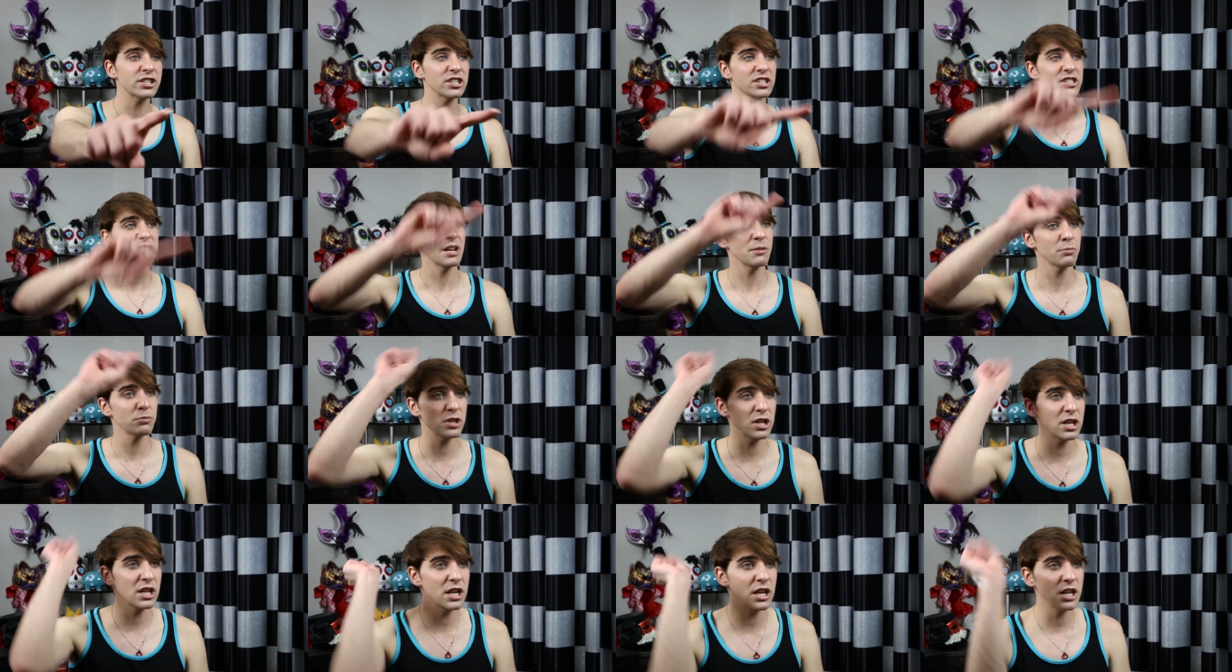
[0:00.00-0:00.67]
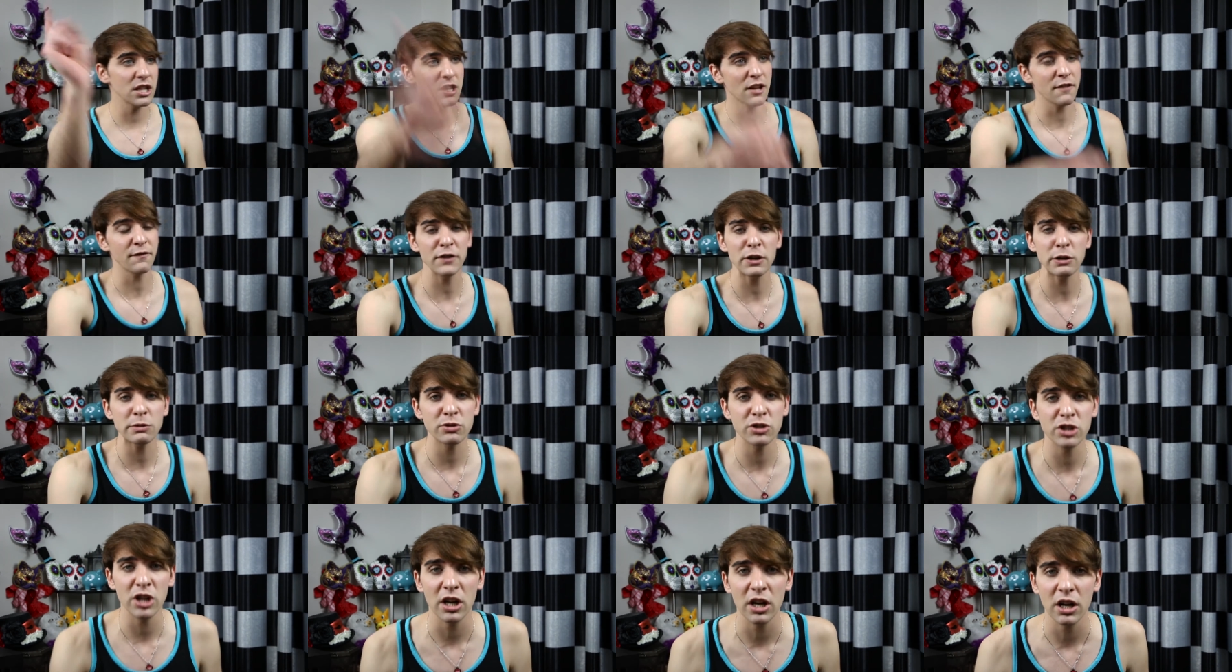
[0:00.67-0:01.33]
to something in the
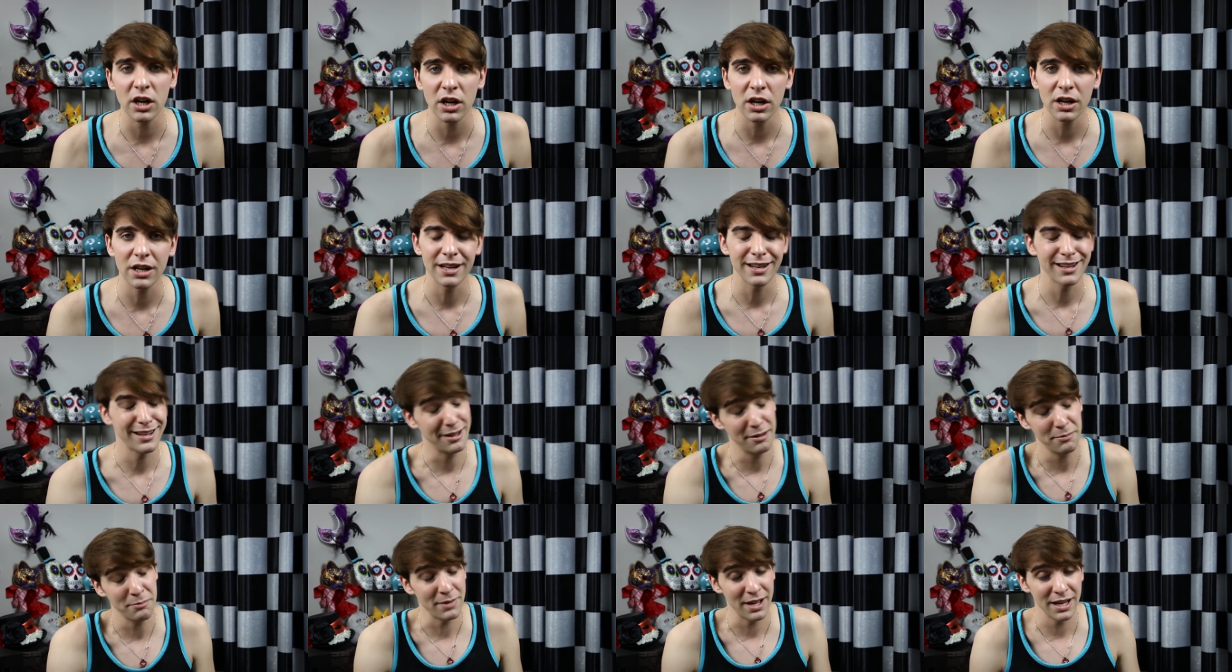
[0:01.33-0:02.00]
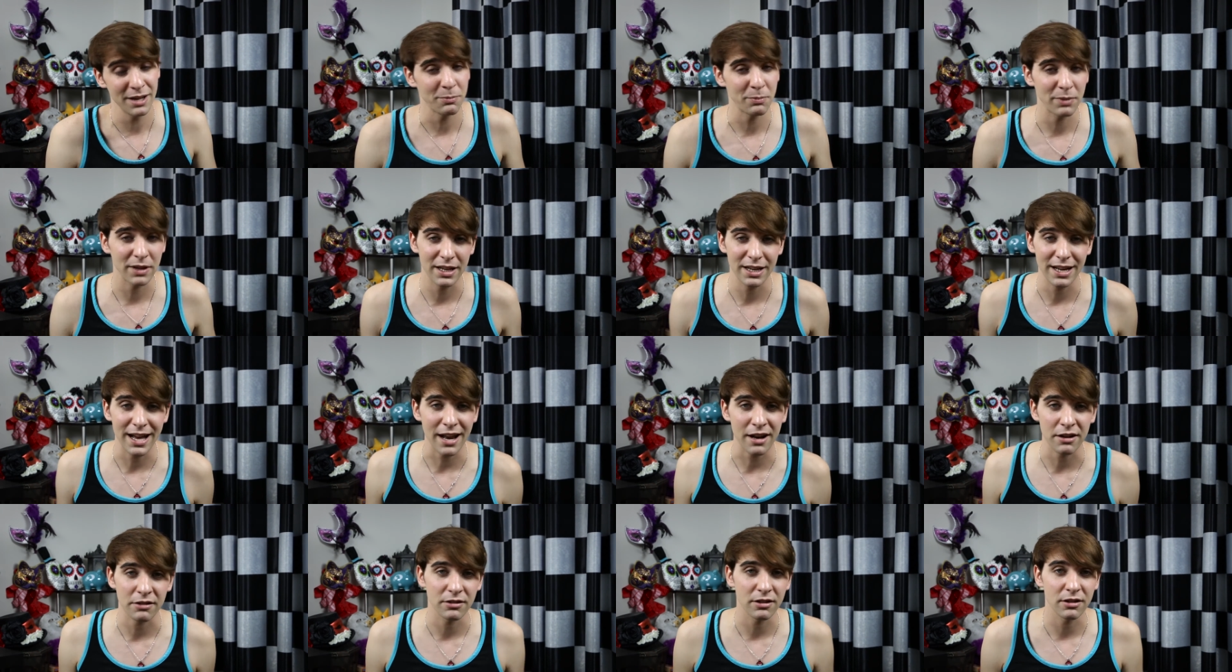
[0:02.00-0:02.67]
future. And it might be,
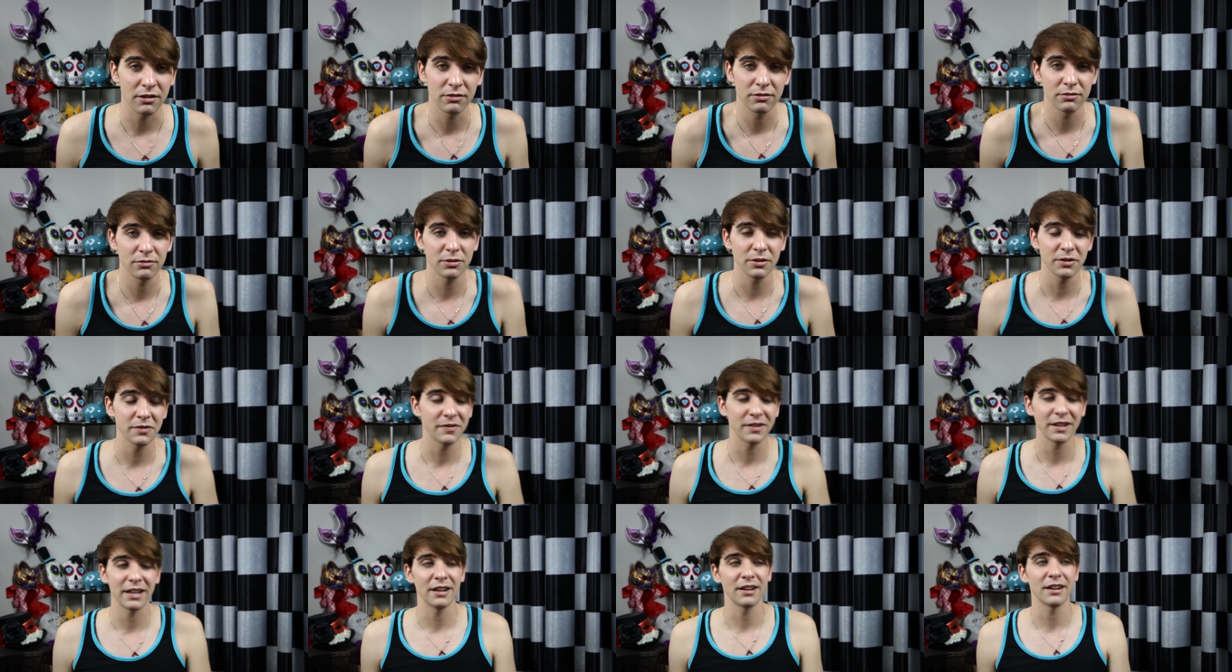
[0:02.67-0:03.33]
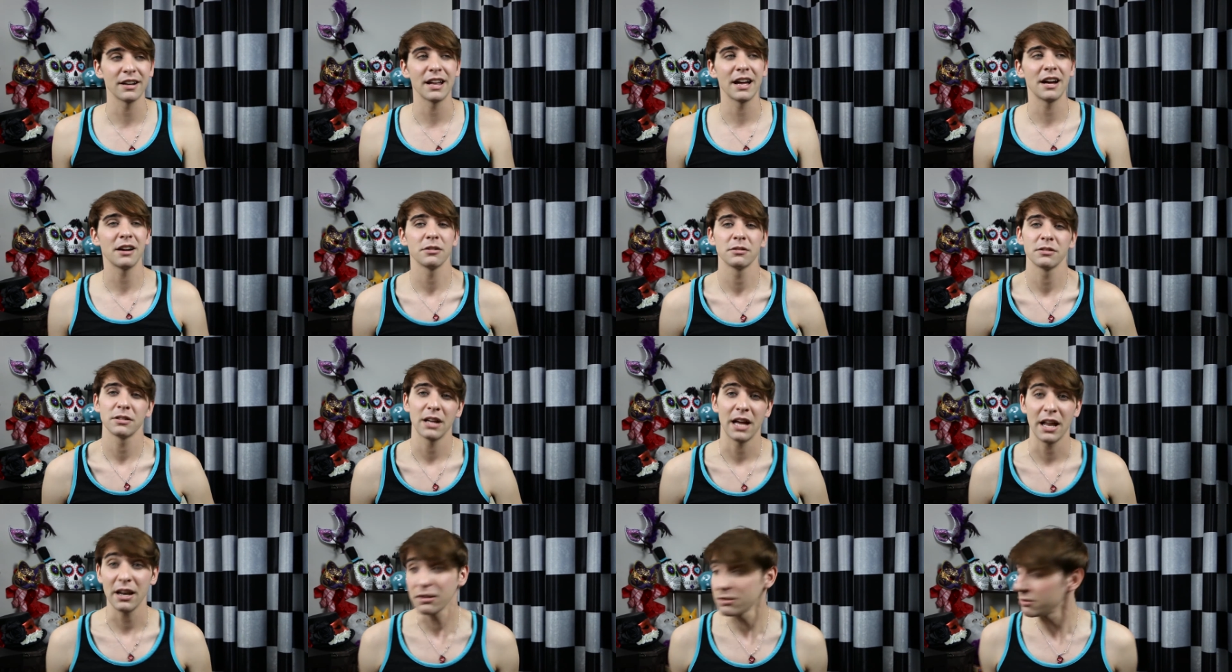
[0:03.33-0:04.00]
I don't know. We'll figure it out.
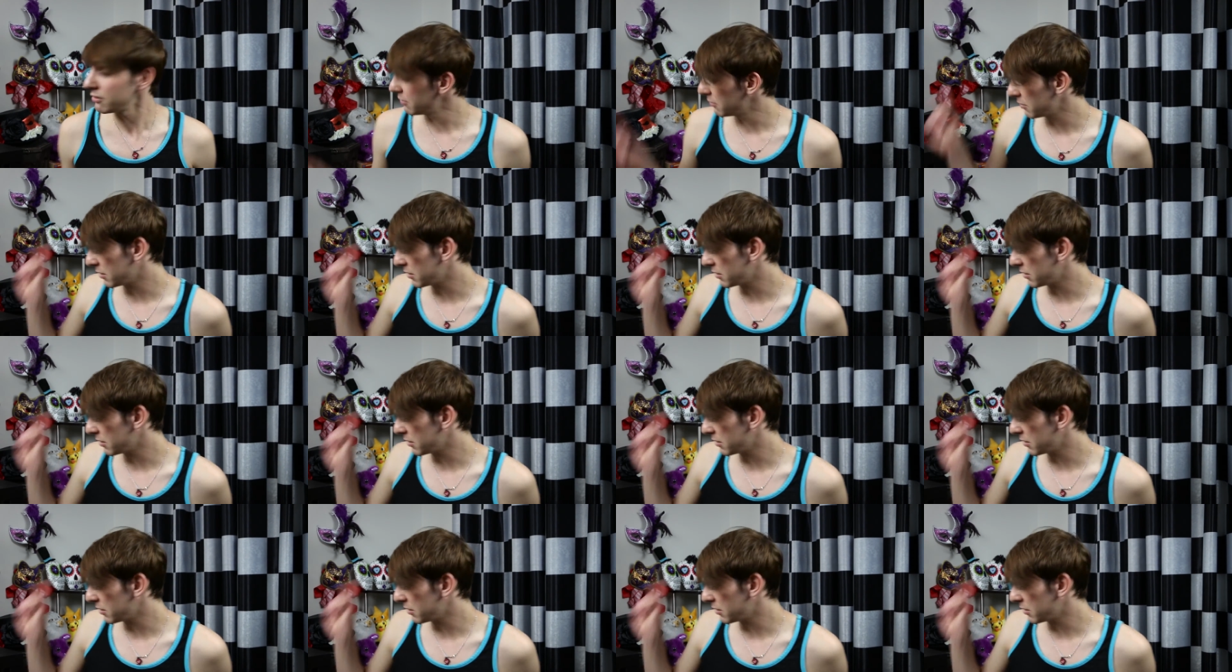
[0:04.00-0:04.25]
I don't know.